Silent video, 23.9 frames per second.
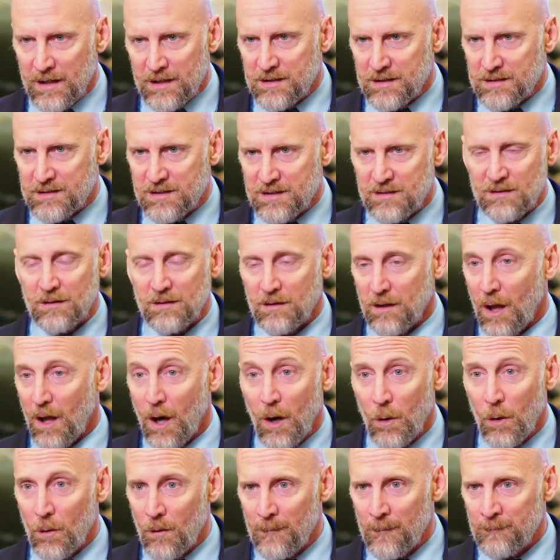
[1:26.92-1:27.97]
is
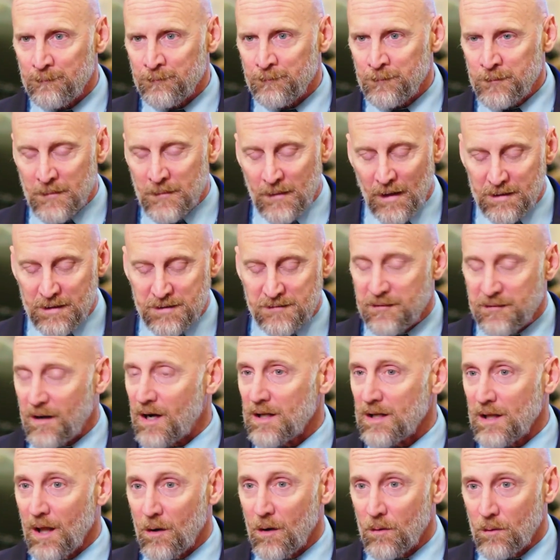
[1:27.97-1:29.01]
low. It's
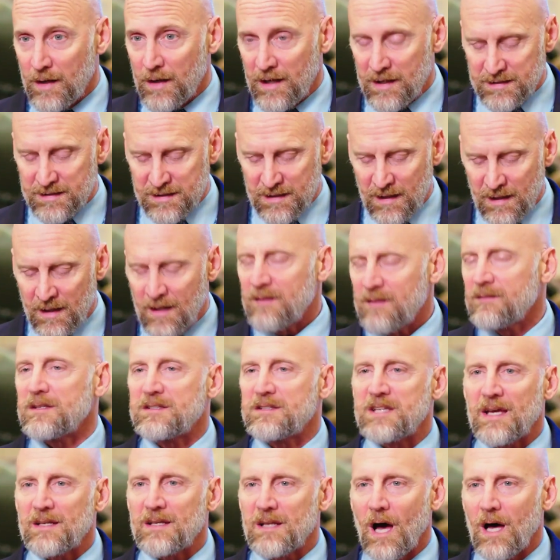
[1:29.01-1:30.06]
very low risk. The
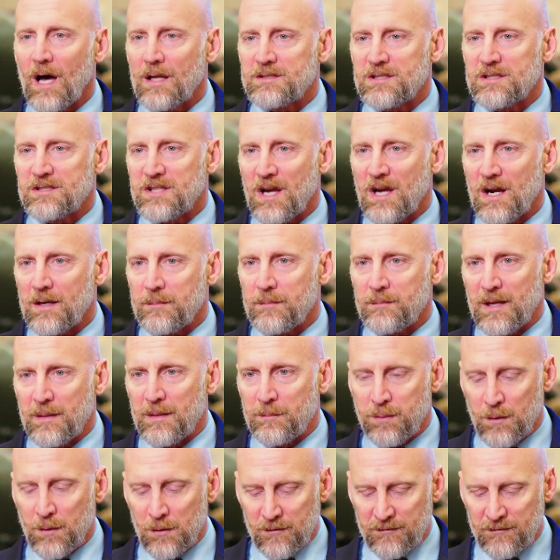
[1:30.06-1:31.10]
technology's there and been
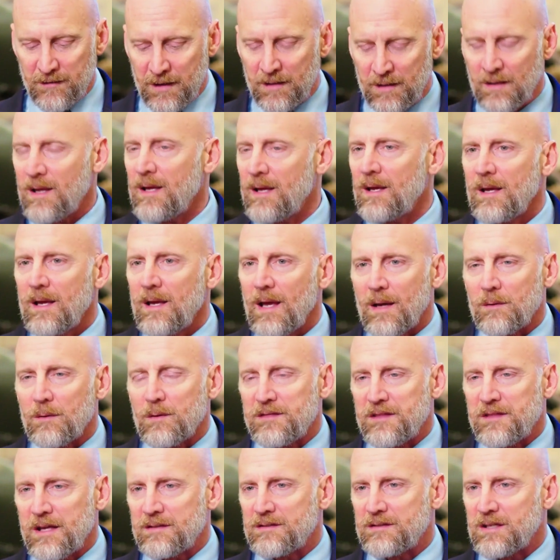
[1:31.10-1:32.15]
proven, and we
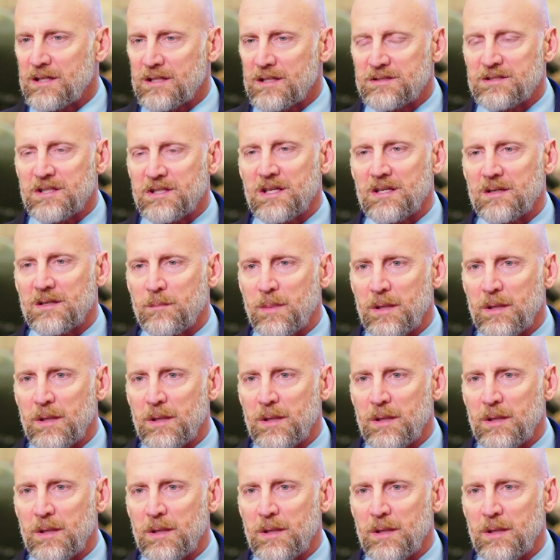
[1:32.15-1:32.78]
think that it's gonna